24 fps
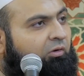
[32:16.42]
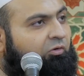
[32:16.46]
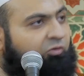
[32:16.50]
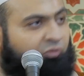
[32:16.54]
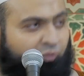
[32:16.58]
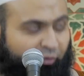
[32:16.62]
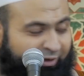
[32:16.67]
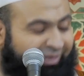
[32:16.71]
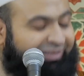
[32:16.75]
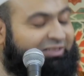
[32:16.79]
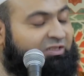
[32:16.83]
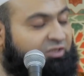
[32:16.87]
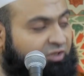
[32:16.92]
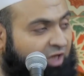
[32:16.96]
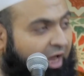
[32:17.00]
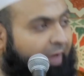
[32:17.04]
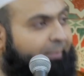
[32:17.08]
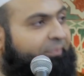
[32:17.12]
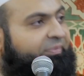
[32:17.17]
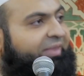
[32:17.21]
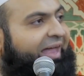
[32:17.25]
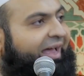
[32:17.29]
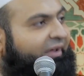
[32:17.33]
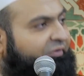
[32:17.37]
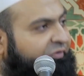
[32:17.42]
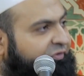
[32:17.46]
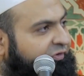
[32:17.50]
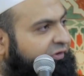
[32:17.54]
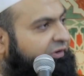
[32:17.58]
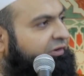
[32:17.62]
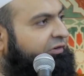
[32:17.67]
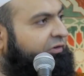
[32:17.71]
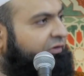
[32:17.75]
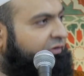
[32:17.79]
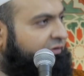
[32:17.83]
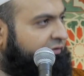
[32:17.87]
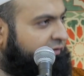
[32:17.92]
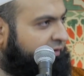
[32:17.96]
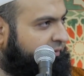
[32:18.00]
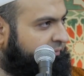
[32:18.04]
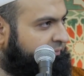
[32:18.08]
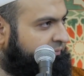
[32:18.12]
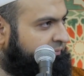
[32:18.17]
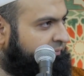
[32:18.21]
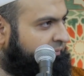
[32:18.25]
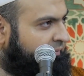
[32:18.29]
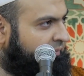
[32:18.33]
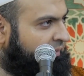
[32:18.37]
So let's stop that first."
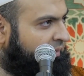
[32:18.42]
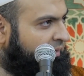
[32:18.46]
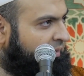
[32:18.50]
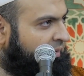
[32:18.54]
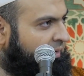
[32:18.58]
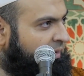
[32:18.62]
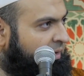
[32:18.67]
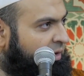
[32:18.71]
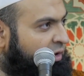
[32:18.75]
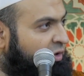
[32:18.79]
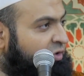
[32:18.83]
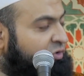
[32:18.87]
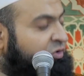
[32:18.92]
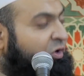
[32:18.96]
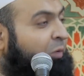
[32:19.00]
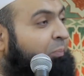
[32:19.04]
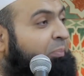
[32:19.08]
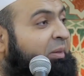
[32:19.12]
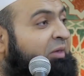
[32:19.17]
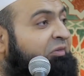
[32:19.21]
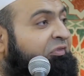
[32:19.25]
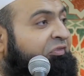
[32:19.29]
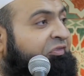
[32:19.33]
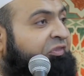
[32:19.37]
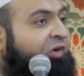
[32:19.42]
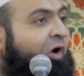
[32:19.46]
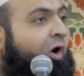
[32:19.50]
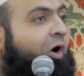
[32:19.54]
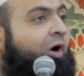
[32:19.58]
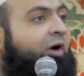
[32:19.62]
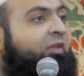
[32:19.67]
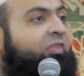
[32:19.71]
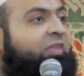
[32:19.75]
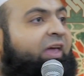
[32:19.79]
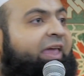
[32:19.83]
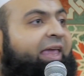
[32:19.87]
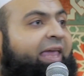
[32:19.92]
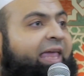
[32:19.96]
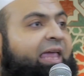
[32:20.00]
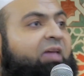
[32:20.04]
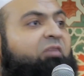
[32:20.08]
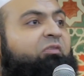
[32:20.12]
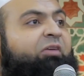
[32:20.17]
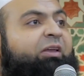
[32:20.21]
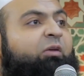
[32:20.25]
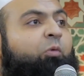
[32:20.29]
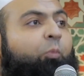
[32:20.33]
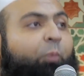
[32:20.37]
So before they
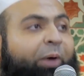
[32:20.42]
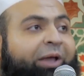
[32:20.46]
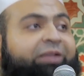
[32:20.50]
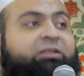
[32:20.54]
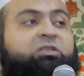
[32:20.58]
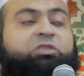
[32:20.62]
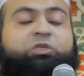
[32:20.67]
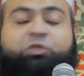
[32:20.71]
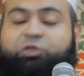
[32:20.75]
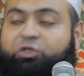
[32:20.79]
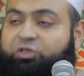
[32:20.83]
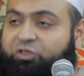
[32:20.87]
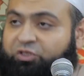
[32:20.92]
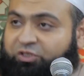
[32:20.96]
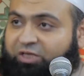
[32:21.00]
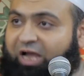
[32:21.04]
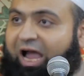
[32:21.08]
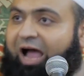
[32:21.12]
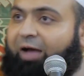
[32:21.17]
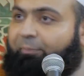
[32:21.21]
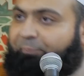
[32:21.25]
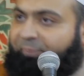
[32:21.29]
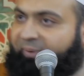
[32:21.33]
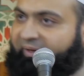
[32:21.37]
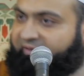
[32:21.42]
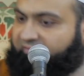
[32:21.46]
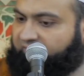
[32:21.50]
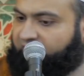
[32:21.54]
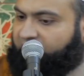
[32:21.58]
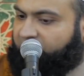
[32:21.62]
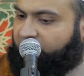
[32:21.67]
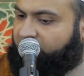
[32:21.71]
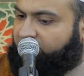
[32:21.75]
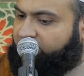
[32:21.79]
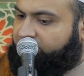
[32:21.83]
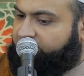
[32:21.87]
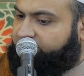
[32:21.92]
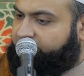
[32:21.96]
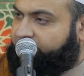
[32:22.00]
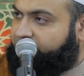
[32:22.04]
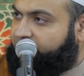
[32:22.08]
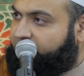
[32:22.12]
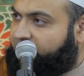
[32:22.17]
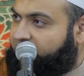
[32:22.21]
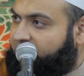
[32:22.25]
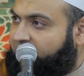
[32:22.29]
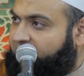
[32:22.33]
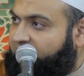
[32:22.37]
even went to stop it,
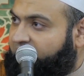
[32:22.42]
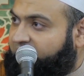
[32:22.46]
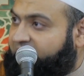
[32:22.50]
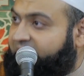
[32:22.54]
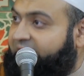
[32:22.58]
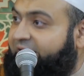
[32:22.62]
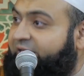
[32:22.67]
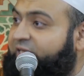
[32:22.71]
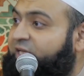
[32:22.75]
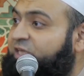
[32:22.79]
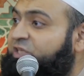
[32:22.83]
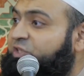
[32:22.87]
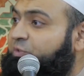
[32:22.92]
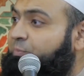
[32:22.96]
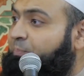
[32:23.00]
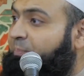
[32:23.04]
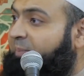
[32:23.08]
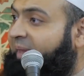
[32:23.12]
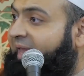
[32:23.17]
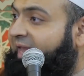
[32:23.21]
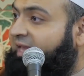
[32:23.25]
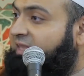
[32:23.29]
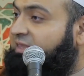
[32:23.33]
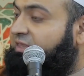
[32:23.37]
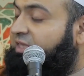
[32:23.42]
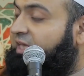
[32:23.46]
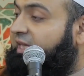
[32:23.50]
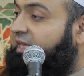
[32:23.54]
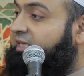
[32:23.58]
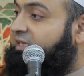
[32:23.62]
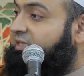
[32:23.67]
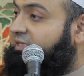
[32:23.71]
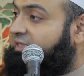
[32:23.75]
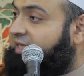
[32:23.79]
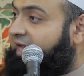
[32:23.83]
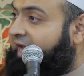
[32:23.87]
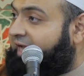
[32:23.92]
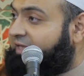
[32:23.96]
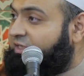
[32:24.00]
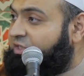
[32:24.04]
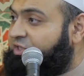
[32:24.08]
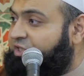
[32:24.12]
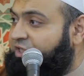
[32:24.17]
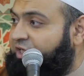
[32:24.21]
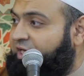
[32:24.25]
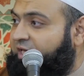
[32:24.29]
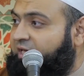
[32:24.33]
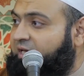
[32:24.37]
they just made the
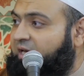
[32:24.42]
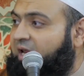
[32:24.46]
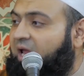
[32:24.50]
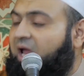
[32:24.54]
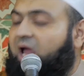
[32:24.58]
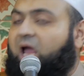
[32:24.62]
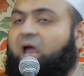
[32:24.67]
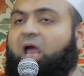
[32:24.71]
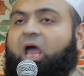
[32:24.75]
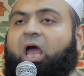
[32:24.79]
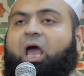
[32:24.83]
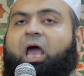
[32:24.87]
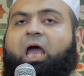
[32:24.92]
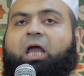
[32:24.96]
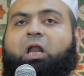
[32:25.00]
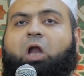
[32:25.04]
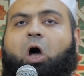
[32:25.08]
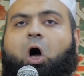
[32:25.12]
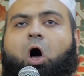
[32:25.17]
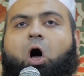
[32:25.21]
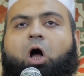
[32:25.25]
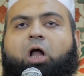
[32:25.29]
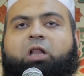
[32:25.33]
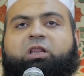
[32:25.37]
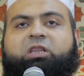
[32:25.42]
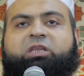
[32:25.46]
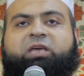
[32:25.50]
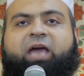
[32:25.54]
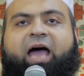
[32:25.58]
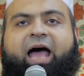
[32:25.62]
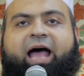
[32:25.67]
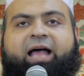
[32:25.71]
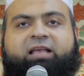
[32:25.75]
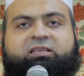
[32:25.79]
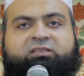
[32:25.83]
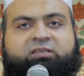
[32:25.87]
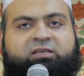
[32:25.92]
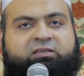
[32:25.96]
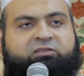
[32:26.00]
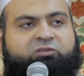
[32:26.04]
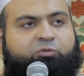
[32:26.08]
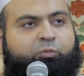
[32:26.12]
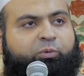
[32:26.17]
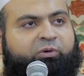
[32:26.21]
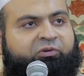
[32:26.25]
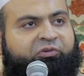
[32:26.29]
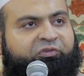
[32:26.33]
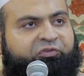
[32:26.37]
intention and all the
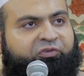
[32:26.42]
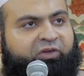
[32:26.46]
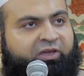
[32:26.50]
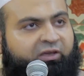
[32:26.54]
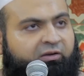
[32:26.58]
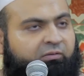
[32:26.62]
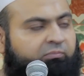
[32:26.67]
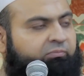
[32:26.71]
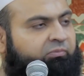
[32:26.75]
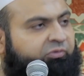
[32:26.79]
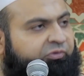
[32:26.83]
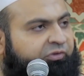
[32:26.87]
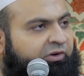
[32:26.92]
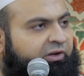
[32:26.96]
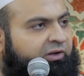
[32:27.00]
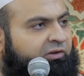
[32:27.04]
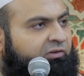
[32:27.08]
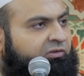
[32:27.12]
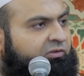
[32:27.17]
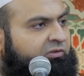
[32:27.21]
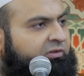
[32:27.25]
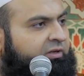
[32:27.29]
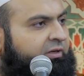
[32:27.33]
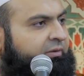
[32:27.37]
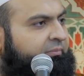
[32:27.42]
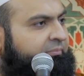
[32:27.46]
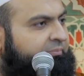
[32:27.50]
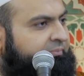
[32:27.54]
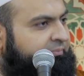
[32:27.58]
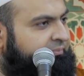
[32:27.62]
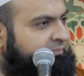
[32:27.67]
assets were freezed.